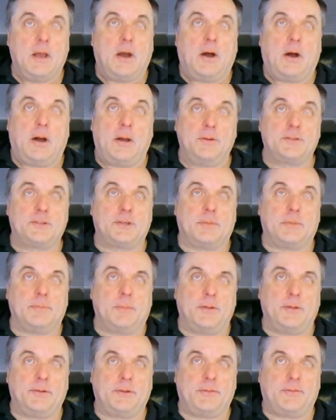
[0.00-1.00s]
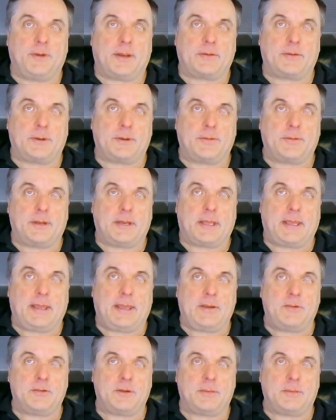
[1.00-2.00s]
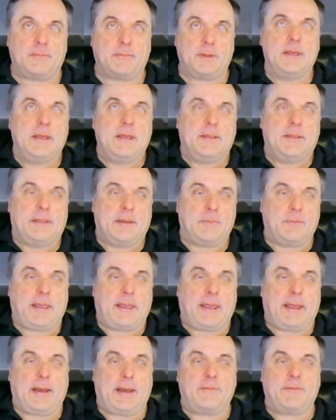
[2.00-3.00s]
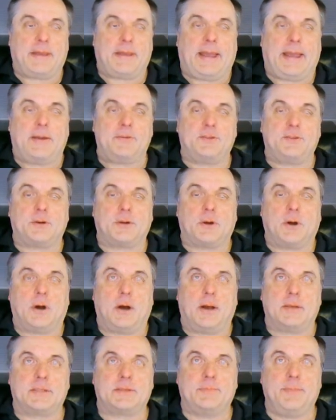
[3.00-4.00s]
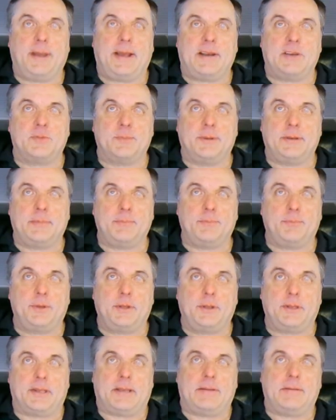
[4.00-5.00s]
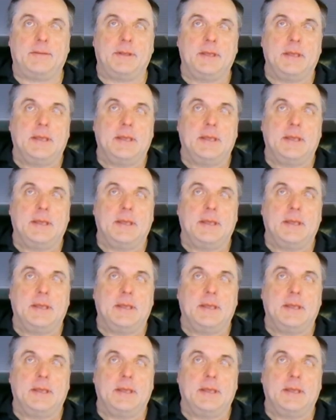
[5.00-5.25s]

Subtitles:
Also, multi-factor authentication. Then we have Azure Cost Management and Billing.